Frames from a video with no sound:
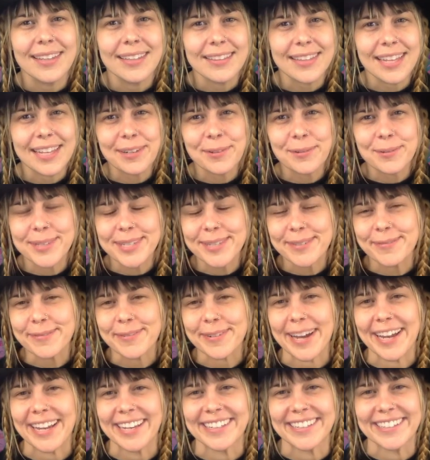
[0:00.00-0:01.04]
They don't
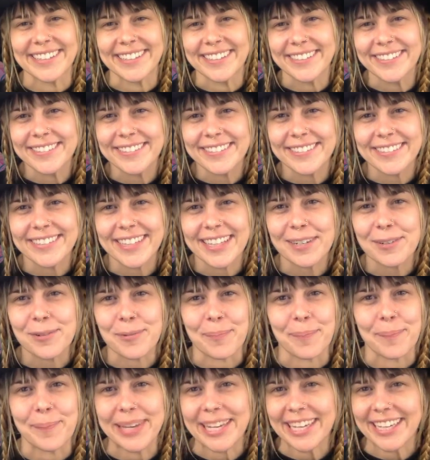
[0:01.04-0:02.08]
define you. They
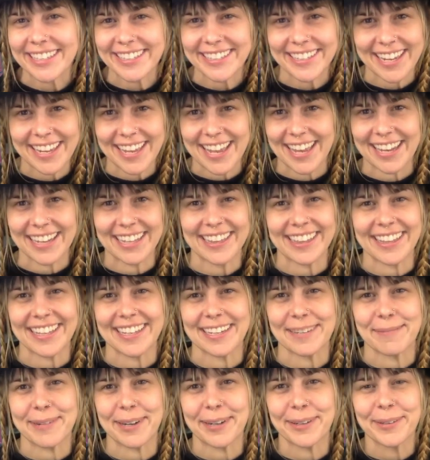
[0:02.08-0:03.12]
don't mean
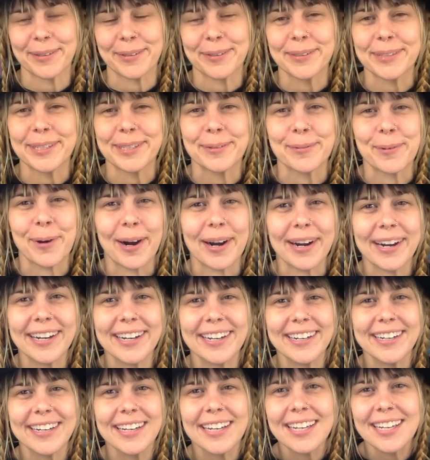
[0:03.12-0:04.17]
anything about who you
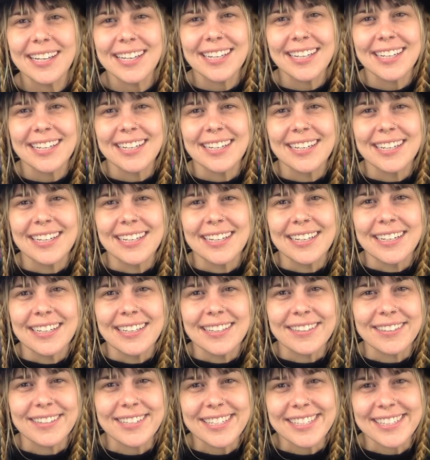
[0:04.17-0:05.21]
are.
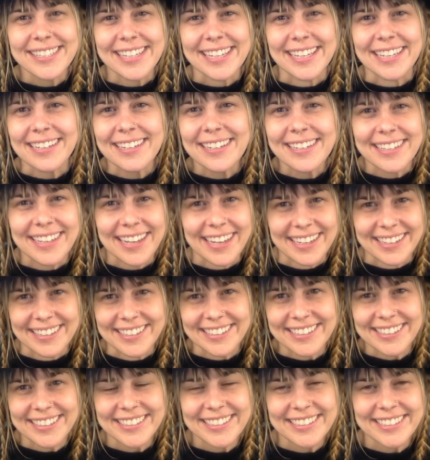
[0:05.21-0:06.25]
They're just
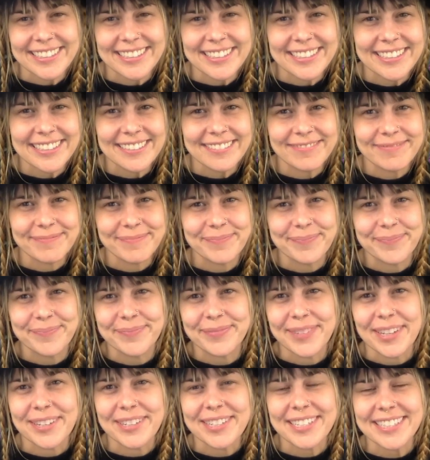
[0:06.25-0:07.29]
indicators.
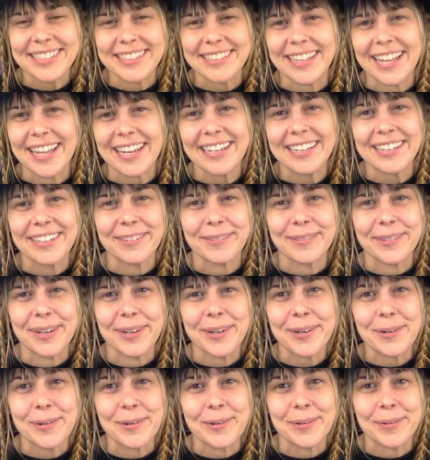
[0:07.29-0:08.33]
They're just letting you
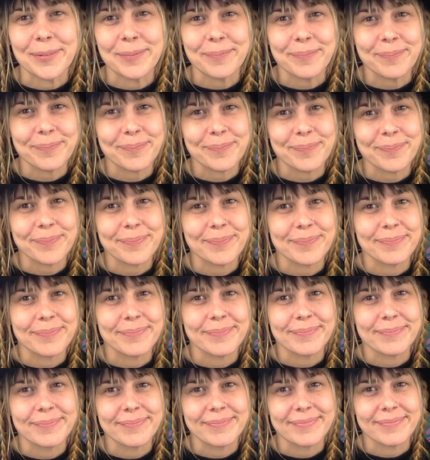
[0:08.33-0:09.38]
know
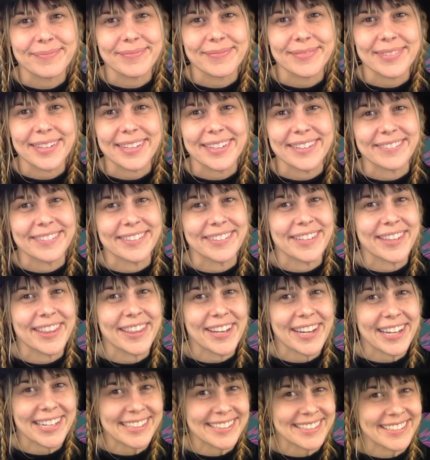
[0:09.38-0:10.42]
if your
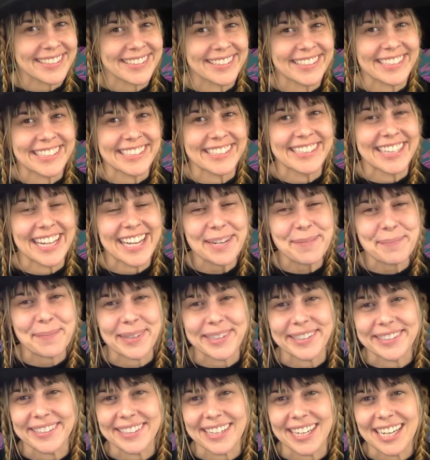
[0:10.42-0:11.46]
thoughts are in
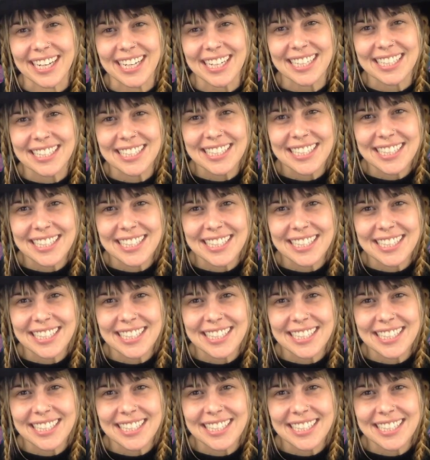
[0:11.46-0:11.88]
alignment or not.